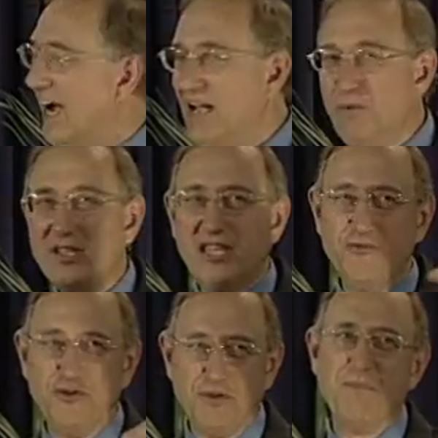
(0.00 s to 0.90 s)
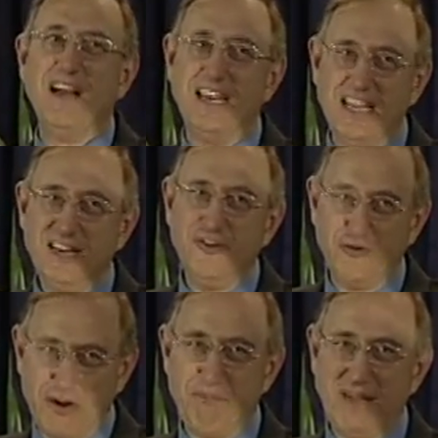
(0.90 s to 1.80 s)
I will give you the money to
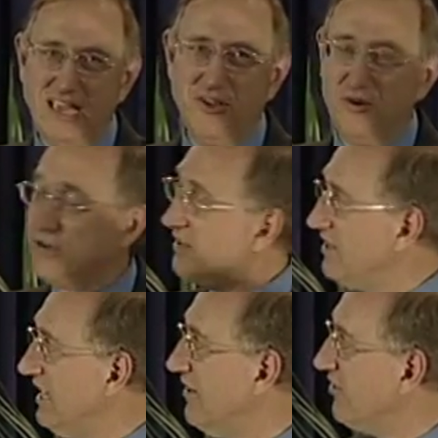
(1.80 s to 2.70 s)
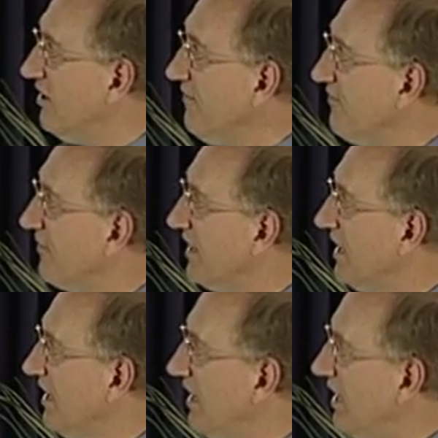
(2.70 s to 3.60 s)
repair your cathedral
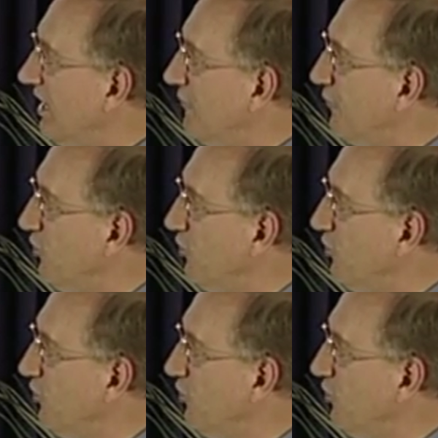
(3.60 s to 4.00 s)
if